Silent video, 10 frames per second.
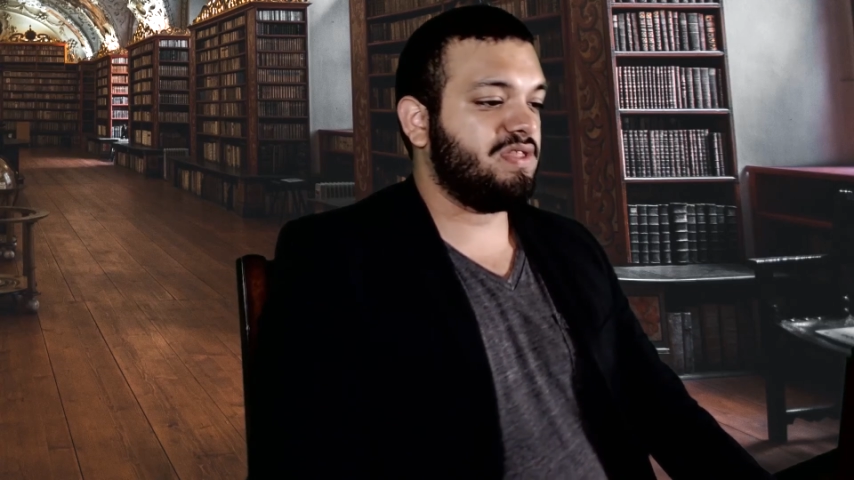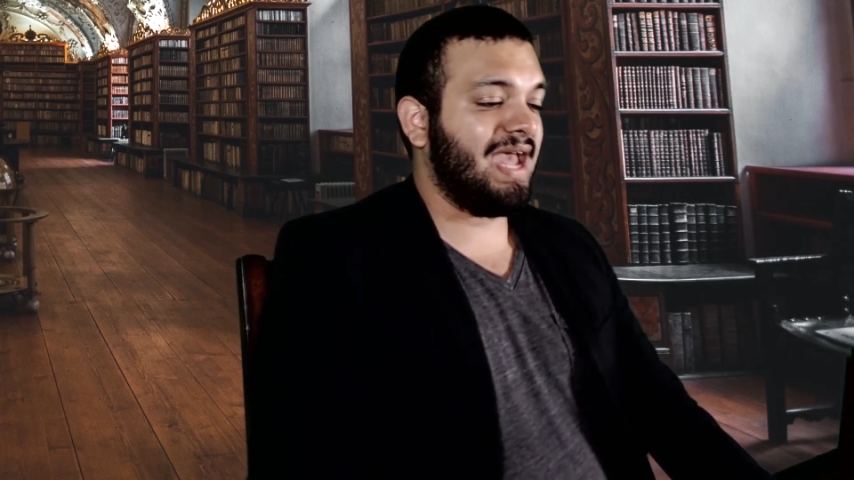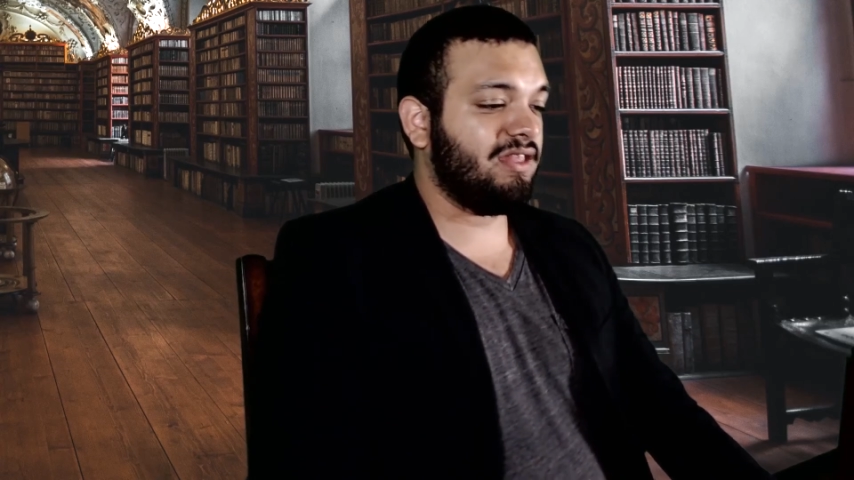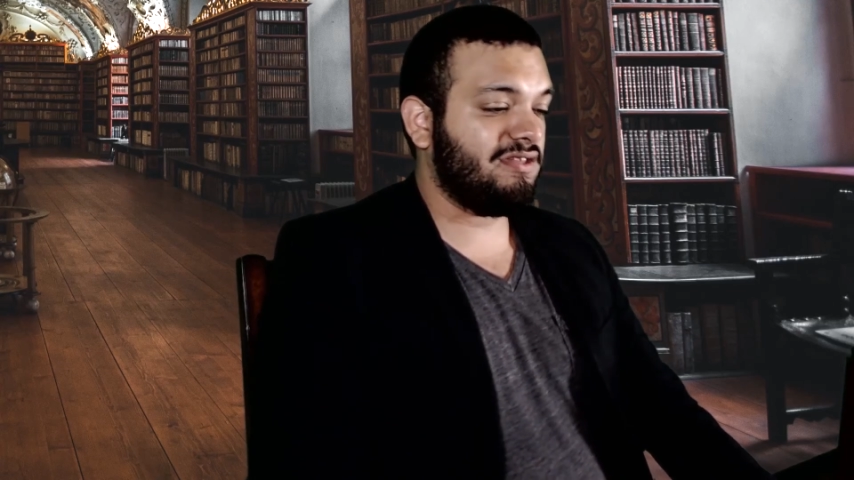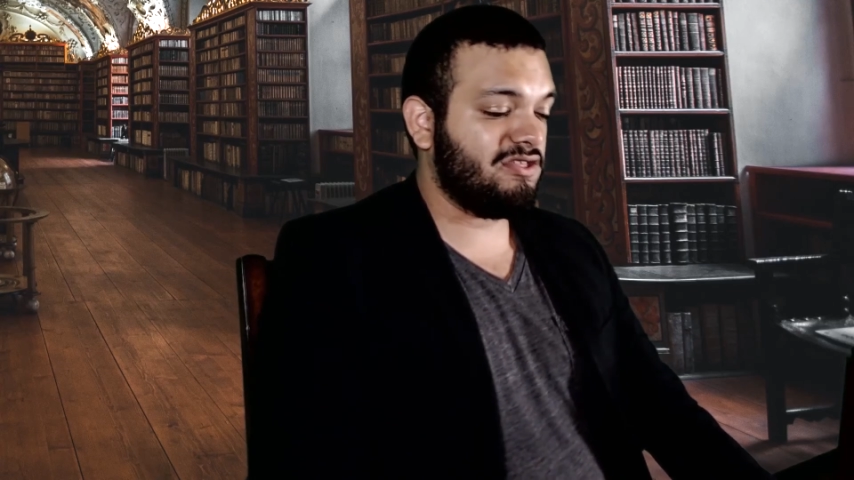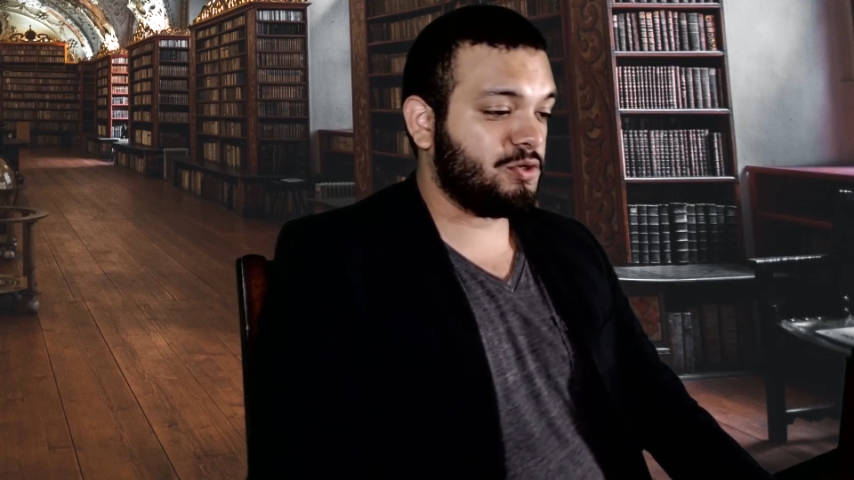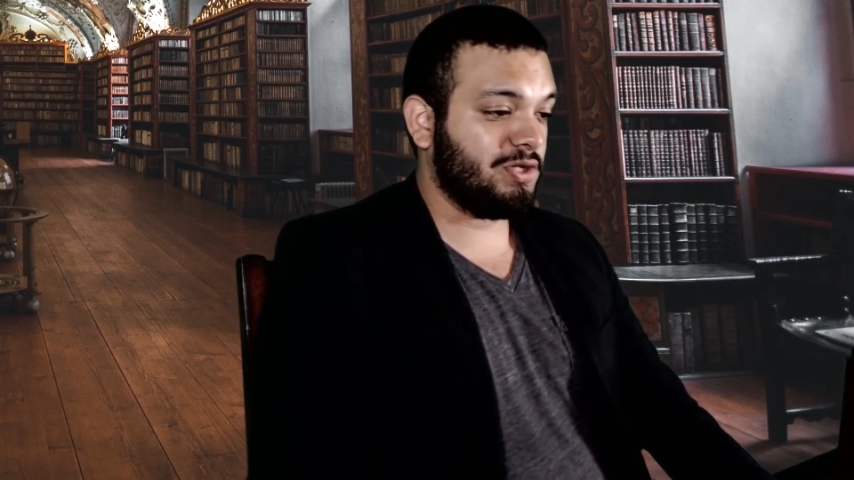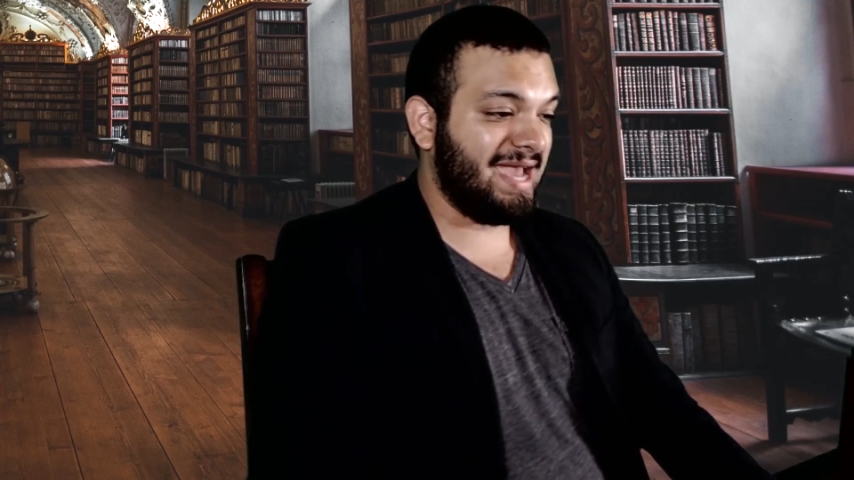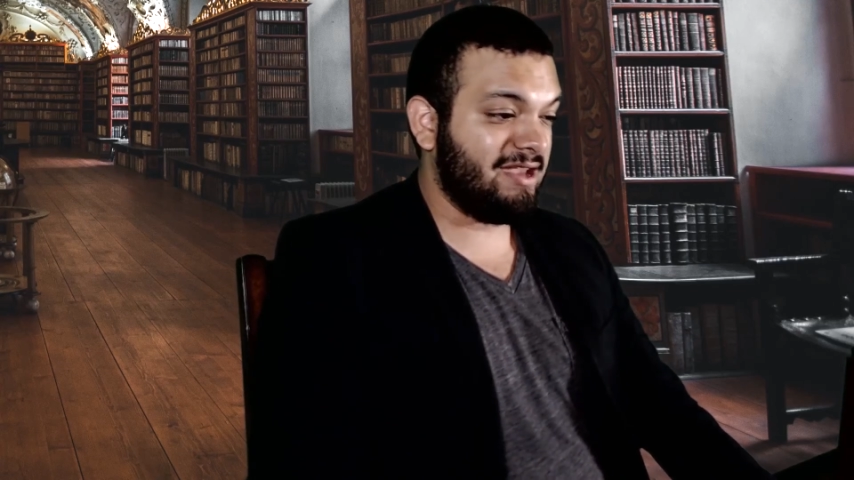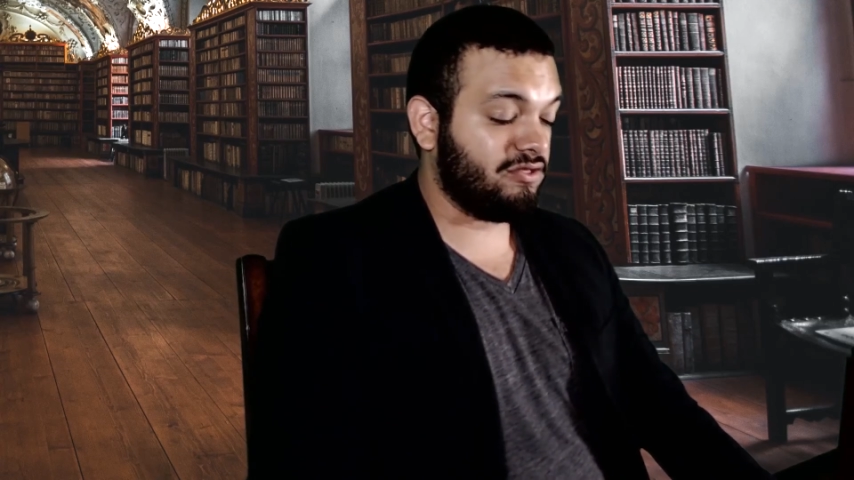ancestral
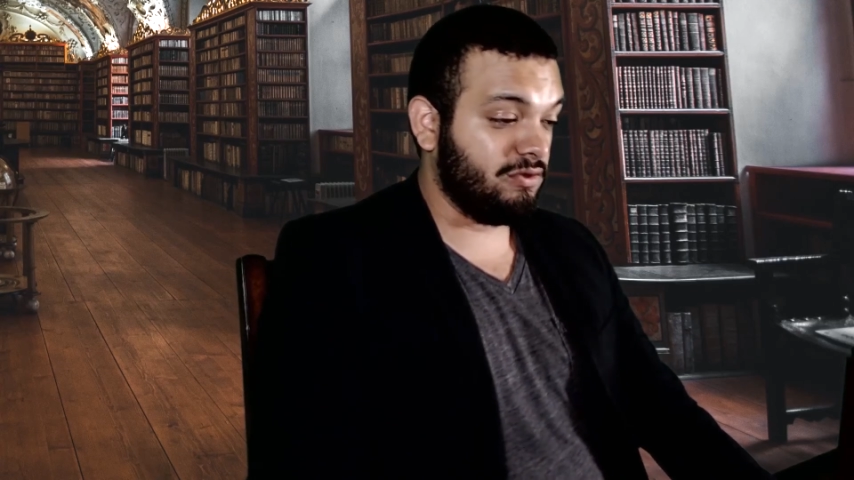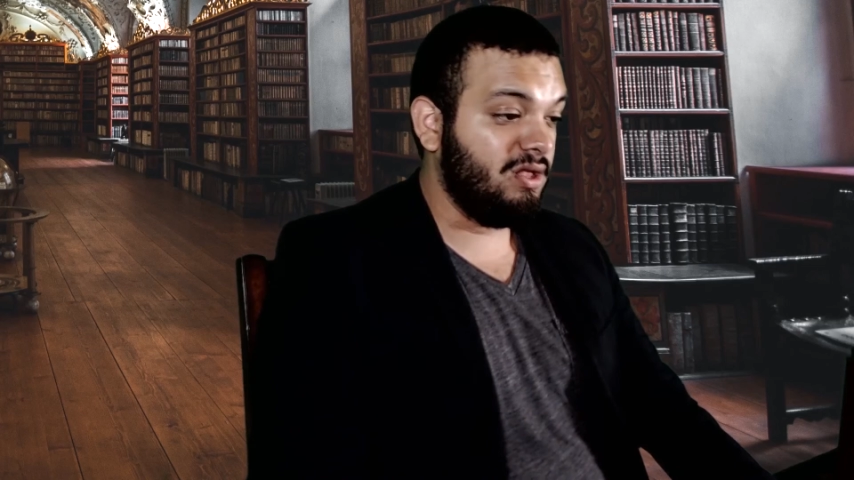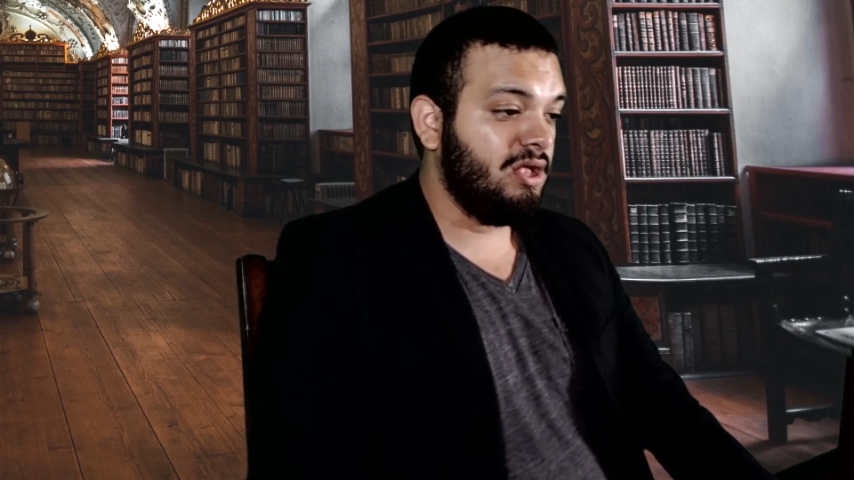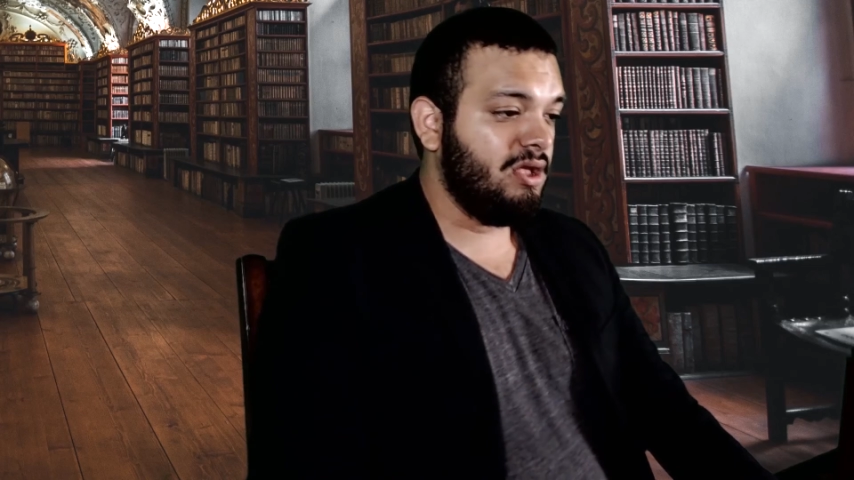castle,